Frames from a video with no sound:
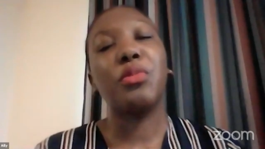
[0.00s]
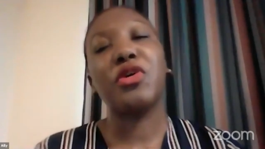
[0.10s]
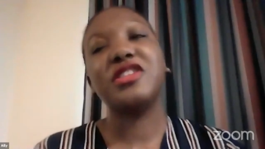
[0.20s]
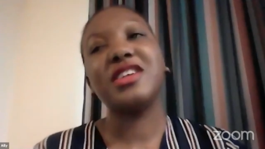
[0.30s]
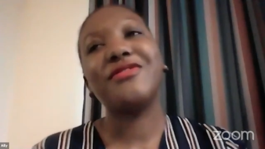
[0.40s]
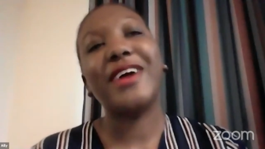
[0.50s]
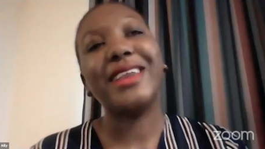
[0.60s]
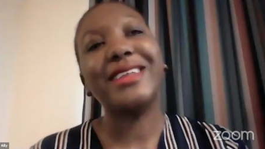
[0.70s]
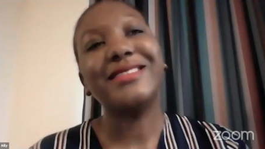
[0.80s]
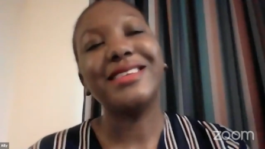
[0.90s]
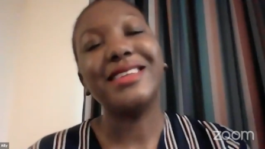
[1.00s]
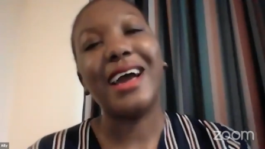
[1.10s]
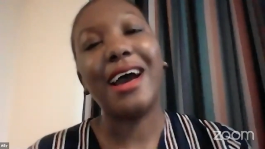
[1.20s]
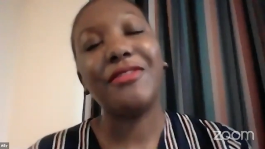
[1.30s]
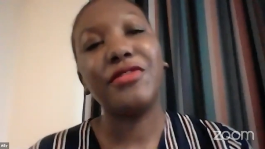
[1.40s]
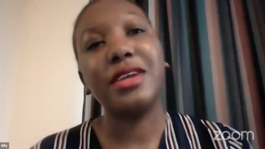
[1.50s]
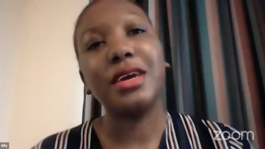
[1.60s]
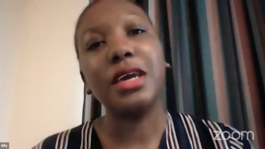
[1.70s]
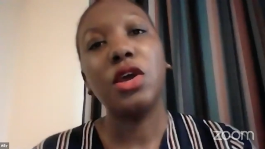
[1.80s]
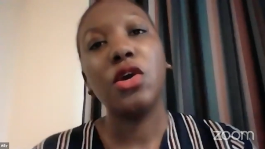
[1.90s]
project financing in
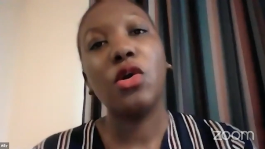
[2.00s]
Africa,